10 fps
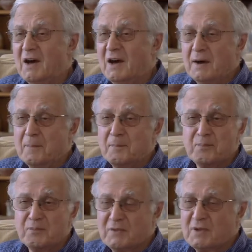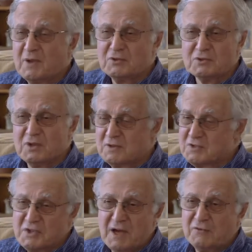um, not the
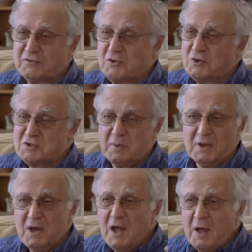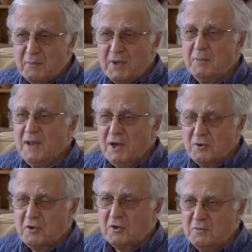staff, of course, but people
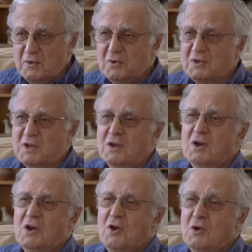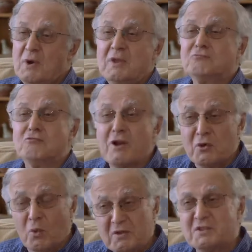out in the community who I think
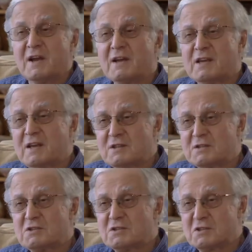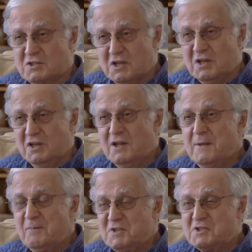really wanted ICANN to succeed
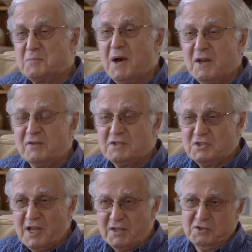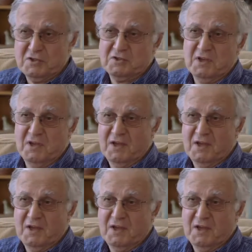in spite of its dangers